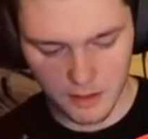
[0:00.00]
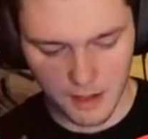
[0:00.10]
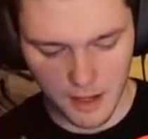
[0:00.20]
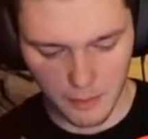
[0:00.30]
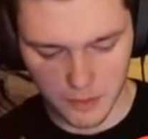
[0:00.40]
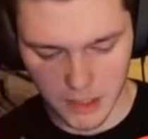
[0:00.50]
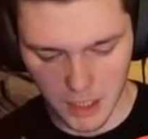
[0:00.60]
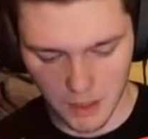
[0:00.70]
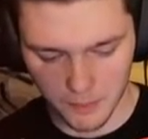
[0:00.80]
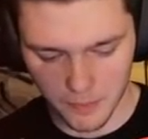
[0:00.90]
I was
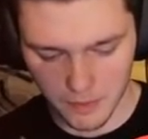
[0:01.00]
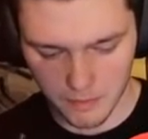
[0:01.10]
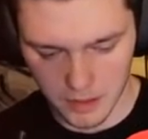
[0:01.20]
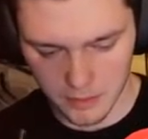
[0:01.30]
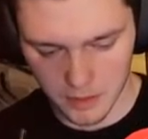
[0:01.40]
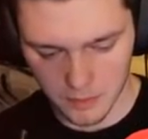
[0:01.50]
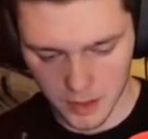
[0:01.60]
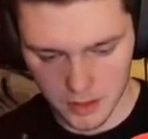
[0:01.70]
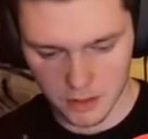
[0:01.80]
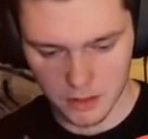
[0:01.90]
up maybe a
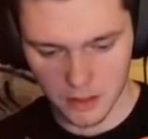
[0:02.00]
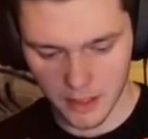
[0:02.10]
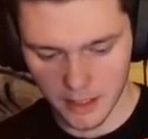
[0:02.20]
bit. And